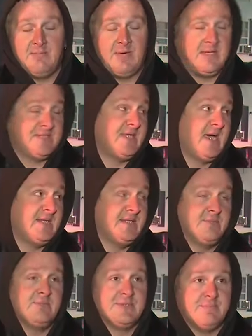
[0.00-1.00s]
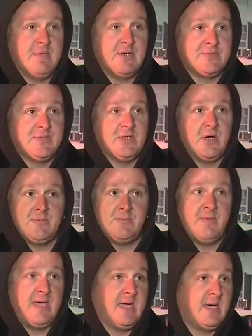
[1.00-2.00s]
my siding was melting off
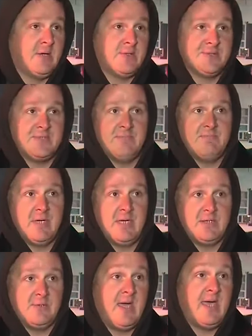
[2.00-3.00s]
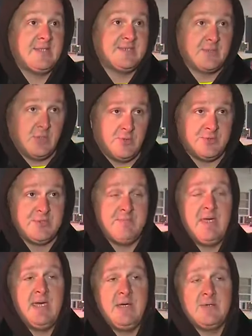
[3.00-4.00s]
my house and my grass close to my